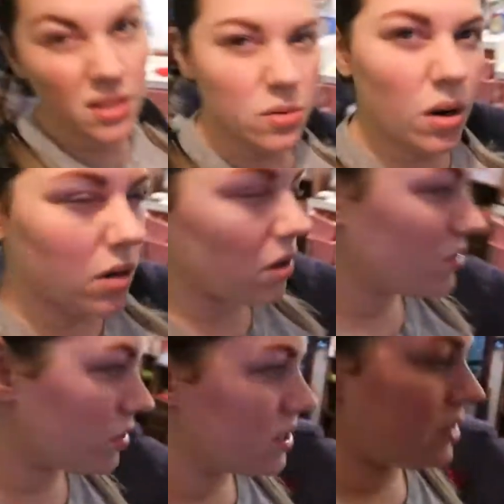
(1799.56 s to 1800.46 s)
there's quite a lot of
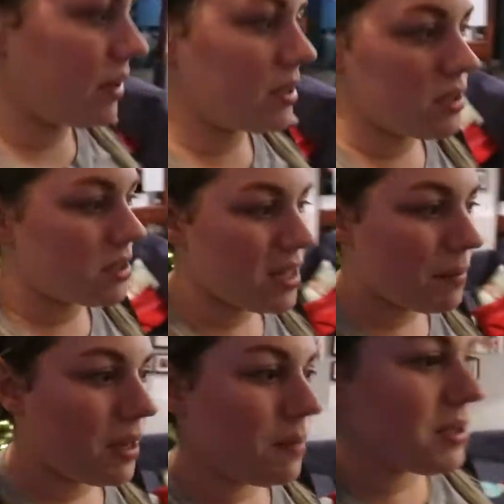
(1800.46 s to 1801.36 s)
toys they've had since they're
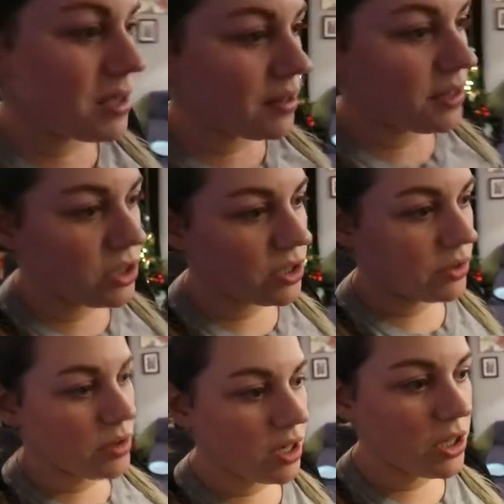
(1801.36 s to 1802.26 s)
babies that they just
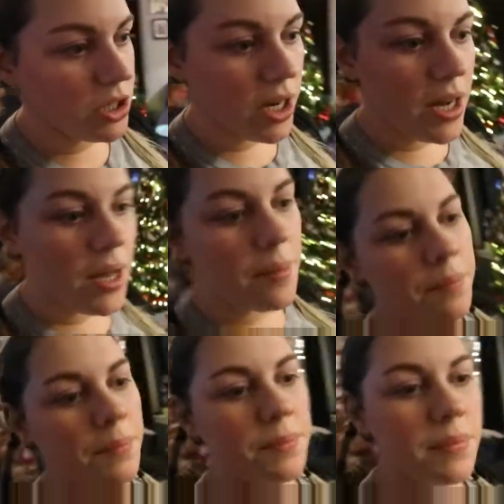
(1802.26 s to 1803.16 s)
don't touch.
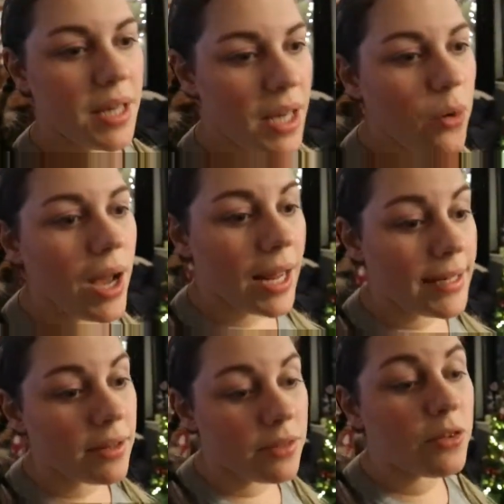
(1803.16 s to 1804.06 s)
Get your
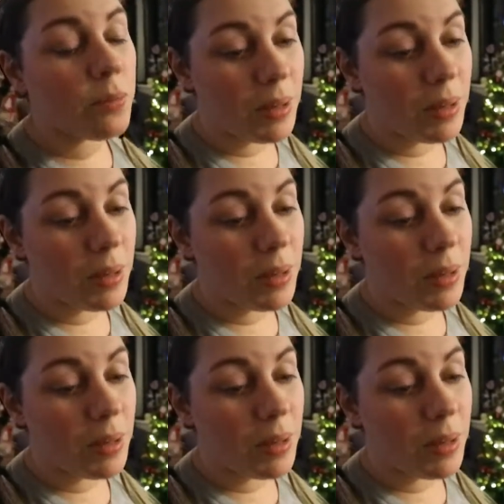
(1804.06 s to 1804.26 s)
hand out of your